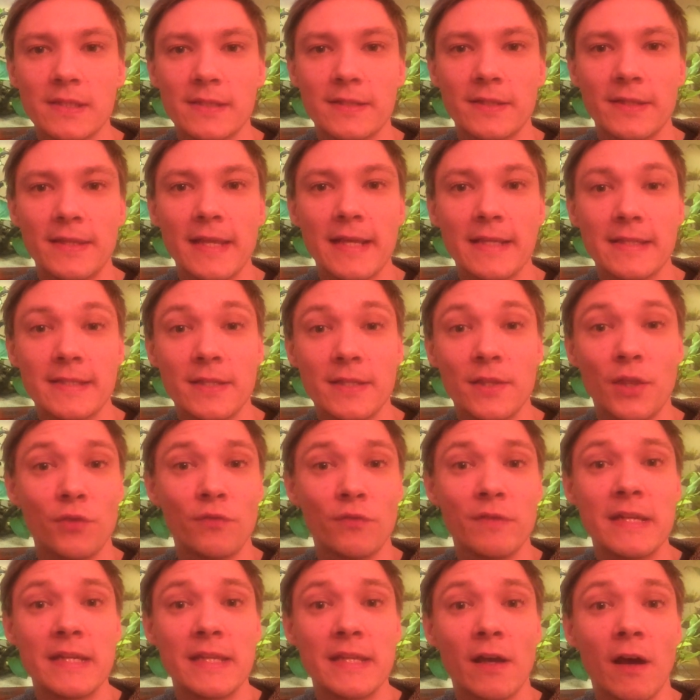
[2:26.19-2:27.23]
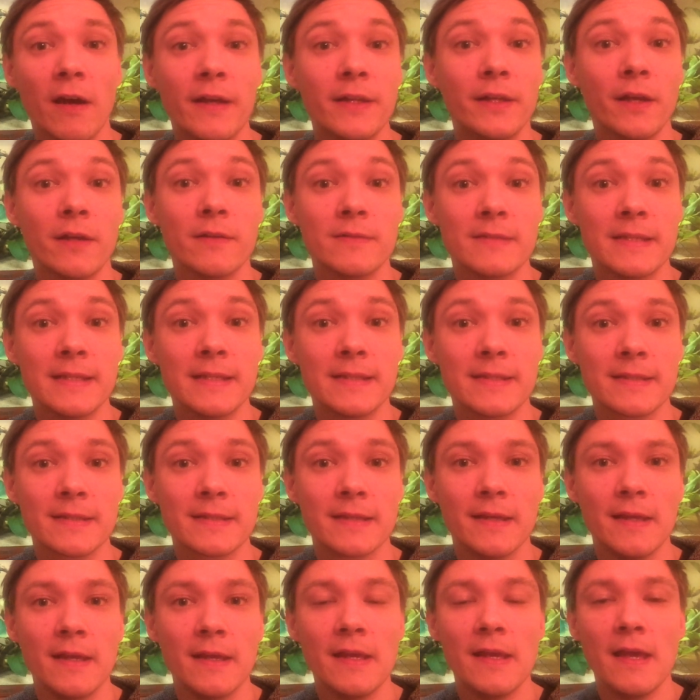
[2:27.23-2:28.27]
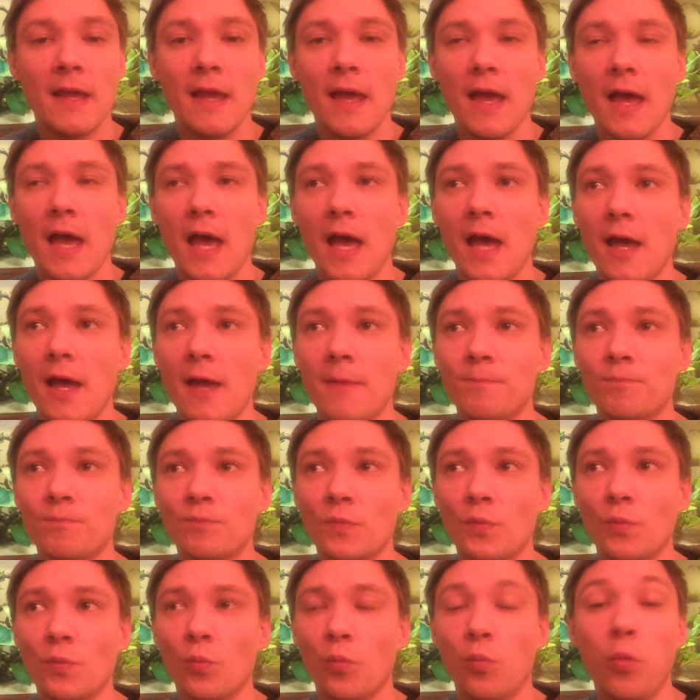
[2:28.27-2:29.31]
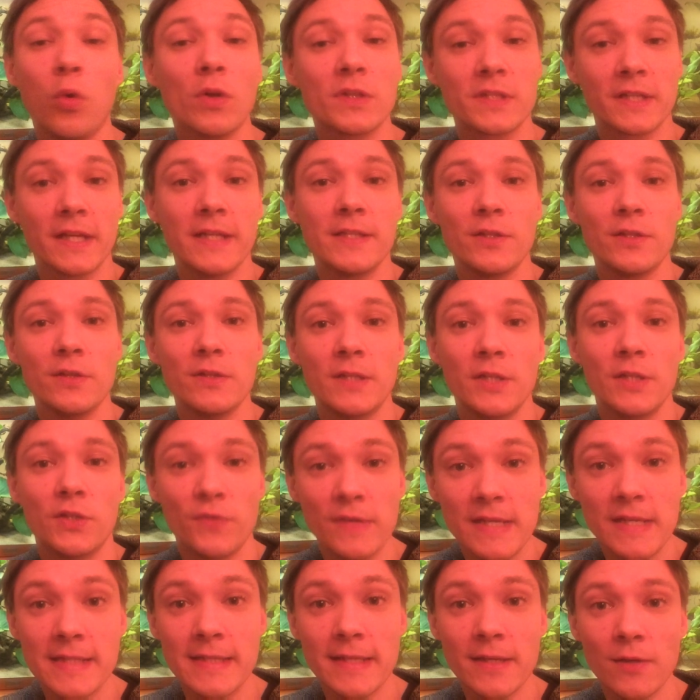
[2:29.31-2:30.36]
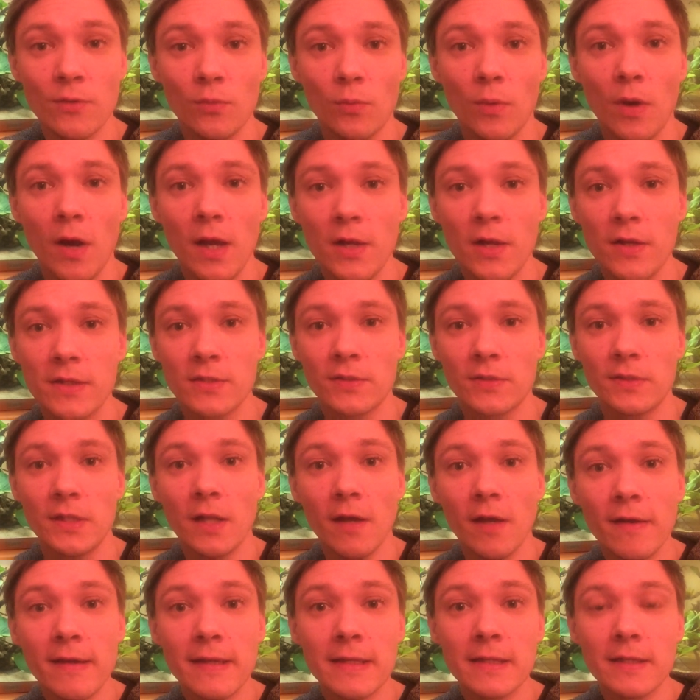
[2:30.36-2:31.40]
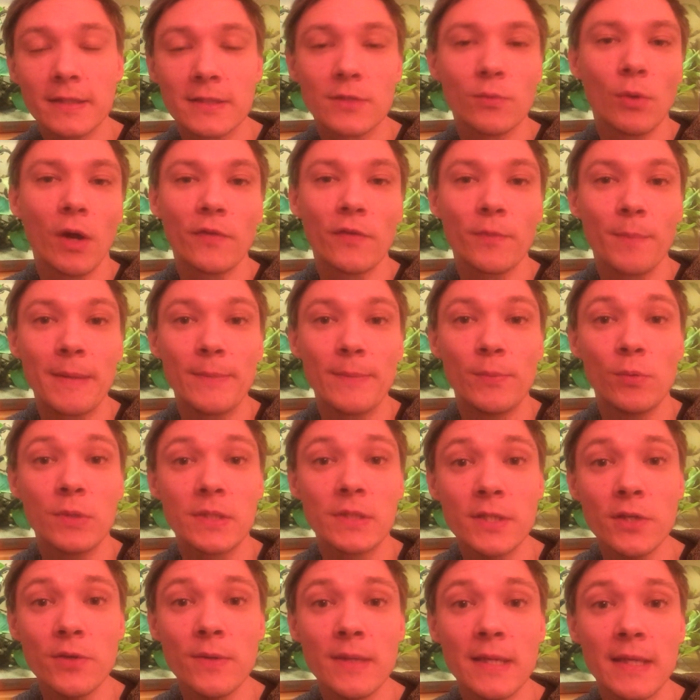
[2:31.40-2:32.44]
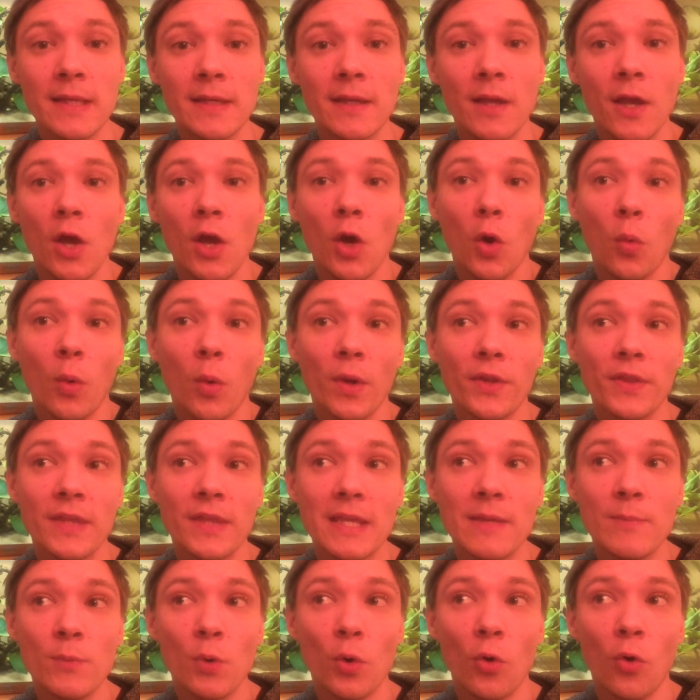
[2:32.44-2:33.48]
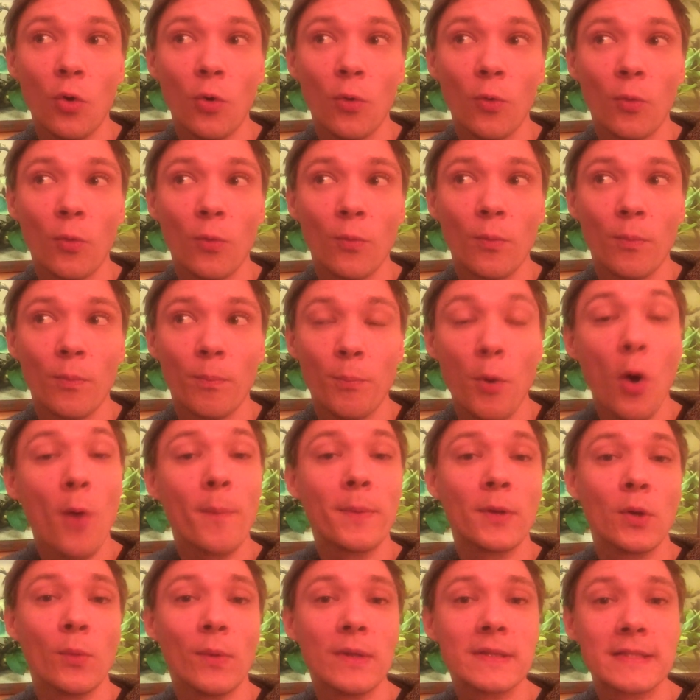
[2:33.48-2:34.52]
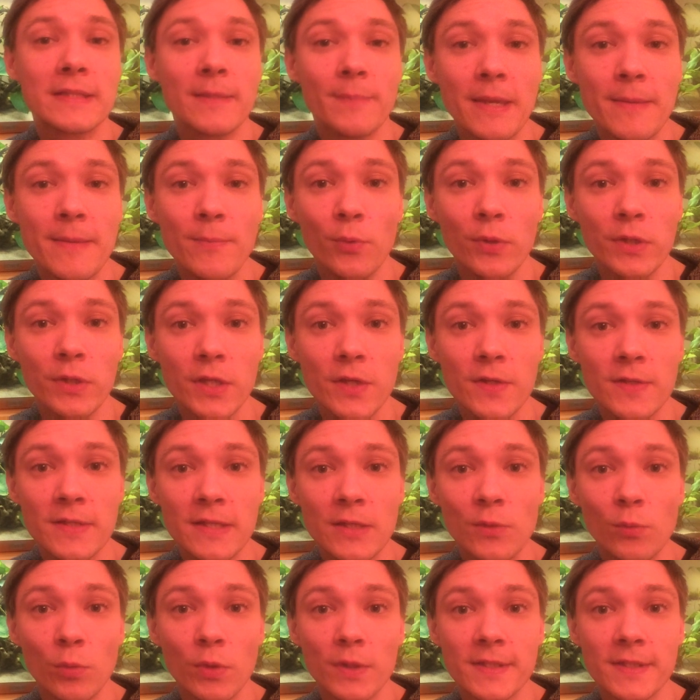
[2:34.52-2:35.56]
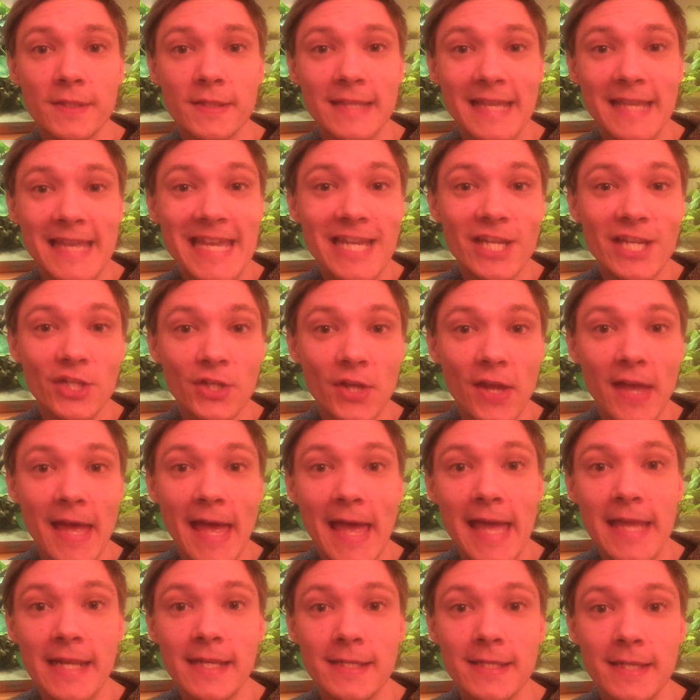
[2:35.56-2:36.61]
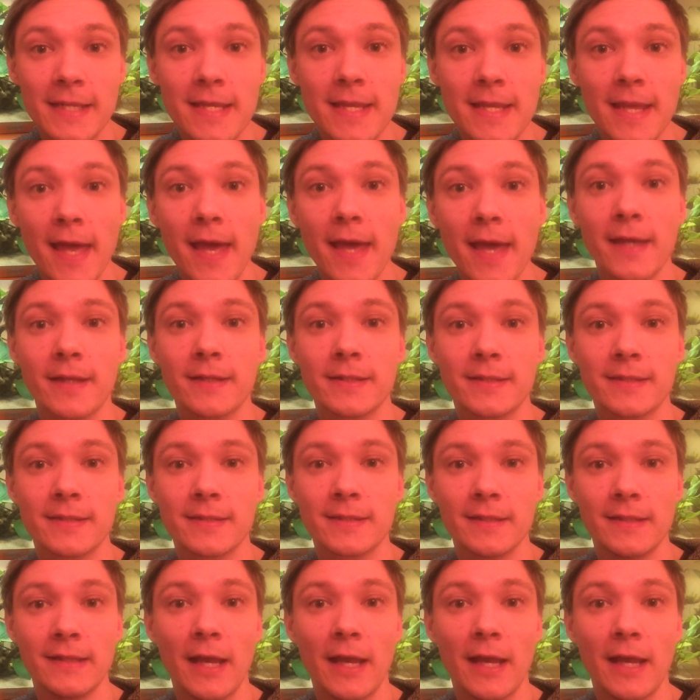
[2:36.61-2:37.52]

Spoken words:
So that's the 3 that I noticed. What did I do to treat it? Well, I looked online, looked at what other people were doing. One of the more popular ones that people were using was Esha NDX.